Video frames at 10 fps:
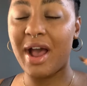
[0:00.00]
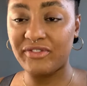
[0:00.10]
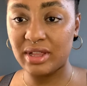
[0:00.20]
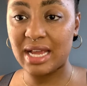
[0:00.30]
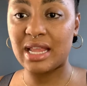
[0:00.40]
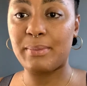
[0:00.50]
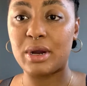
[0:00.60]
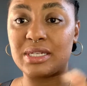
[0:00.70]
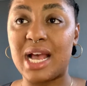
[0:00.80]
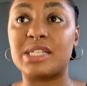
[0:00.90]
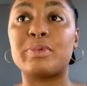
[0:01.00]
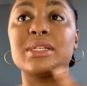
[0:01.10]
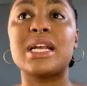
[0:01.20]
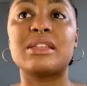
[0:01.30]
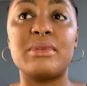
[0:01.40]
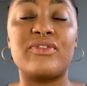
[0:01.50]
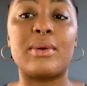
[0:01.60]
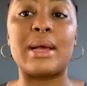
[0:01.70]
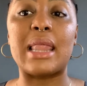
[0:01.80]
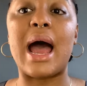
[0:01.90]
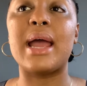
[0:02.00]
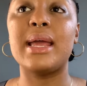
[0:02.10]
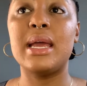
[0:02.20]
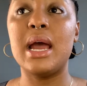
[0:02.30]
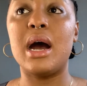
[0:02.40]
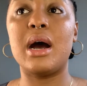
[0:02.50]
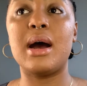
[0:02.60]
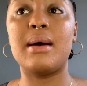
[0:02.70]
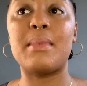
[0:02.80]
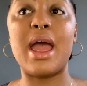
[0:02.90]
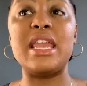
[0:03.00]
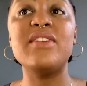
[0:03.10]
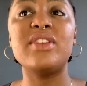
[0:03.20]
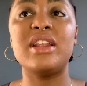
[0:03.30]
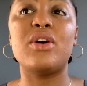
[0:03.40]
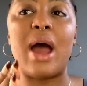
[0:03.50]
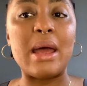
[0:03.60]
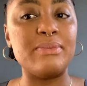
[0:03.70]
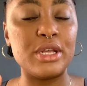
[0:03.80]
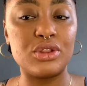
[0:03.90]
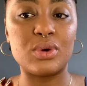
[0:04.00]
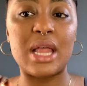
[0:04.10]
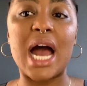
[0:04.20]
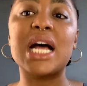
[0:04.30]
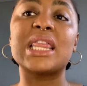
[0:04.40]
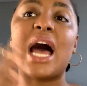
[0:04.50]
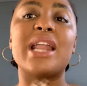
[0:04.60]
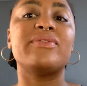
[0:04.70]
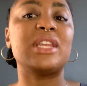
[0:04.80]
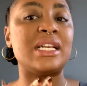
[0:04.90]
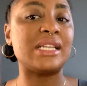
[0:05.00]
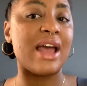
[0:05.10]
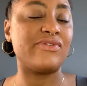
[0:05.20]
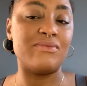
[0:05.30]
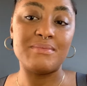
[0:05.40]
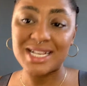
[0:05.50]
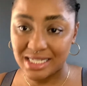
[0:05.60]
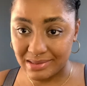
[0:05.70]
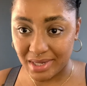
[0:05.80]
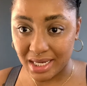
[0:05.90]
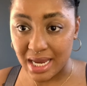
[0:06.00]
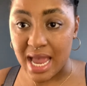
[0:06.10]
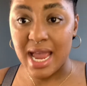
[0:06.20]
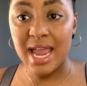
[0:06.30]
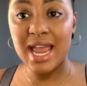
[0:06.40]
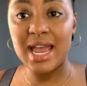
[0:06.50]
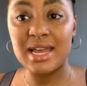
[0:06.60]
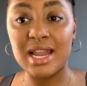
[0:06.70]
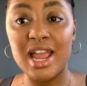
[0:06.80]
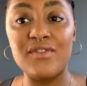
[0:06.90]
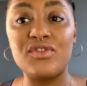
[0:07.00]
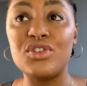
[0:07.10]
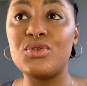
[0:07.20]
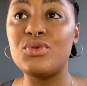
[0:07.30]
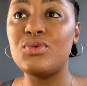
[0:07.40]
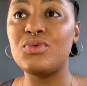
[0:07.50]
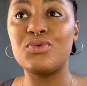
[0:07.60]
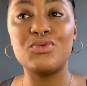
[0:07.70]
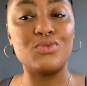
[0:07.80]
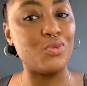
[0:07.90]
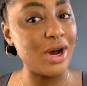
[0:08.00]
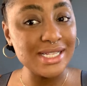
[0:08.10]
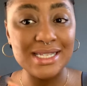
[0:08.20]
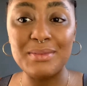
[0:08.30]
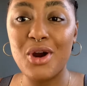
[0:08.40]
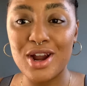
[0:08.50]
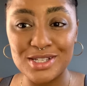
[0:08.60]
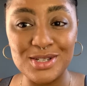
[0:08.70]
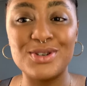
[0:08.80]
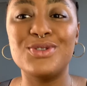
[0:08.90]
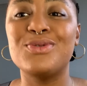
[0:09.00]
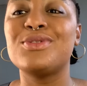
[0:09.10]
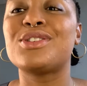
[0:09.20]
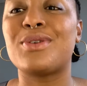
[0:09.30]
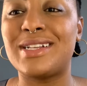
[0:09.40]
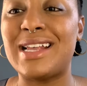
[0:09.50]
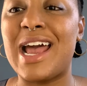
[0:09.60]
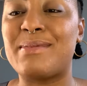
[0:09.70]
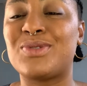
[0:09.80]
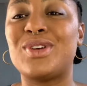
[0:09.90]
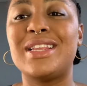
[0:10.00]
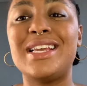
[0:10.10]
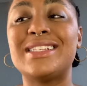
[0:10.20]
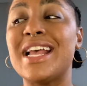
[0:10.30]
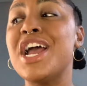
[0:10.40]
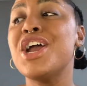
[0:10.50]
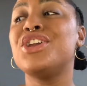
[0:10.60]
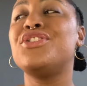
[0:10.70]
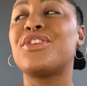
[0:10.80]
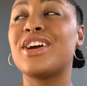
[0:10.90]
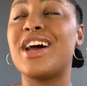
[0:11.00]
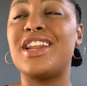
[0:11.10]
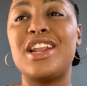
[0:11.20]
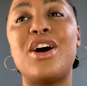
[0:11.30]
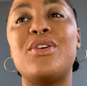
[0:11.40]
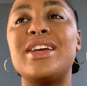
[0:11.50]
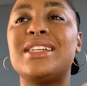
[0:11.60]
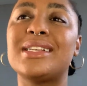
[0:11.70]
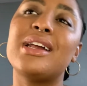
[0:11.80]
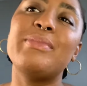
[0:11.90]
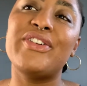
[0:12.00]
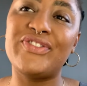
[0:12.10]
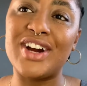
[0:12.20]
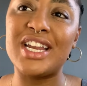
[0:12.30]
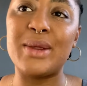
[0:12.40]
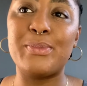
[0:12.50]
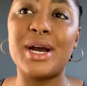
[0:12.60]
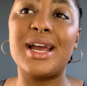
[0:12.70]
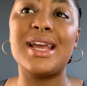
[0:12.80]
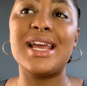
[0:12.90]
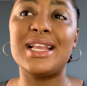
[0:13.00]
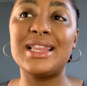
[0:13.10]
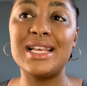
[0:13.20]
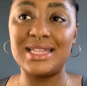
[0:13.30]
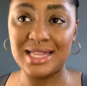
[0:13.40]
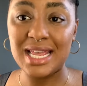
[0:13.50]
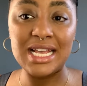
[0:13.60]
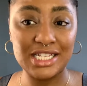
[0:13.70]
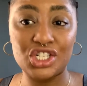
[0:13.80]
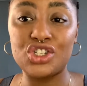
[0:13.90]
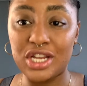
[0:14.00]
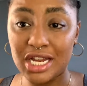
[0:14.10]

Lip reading: like that person has protected me from a lot. Even though I've been through a lot of things have missed me. And if you, once them cartoon story times release, you're gonna know, and it's gonna be funny, but it's